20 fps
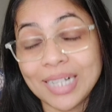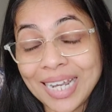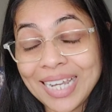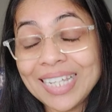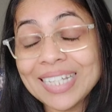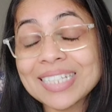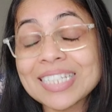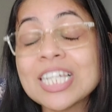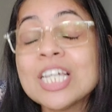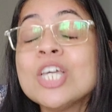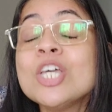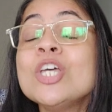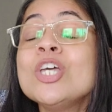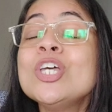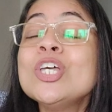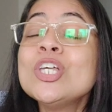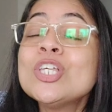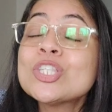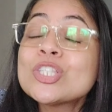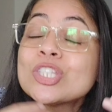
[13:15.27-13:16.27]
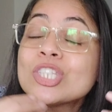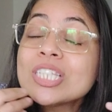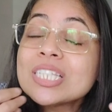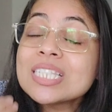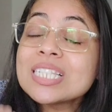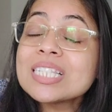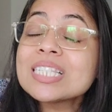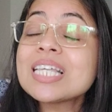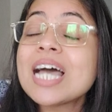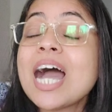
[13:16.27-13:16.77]
right? So
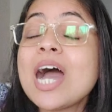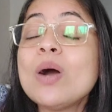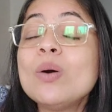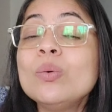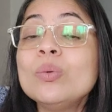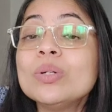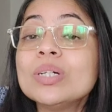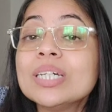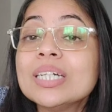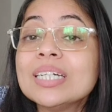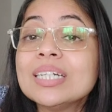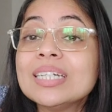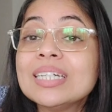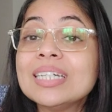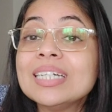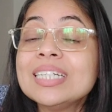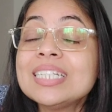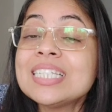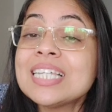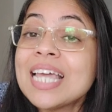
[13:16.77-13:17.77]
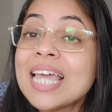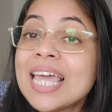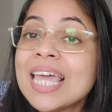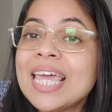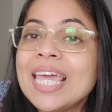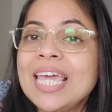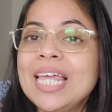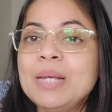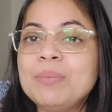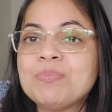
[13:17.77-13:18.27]
this is how it
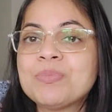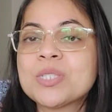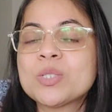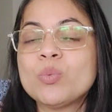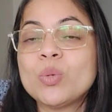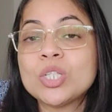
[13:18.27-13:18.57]
helps.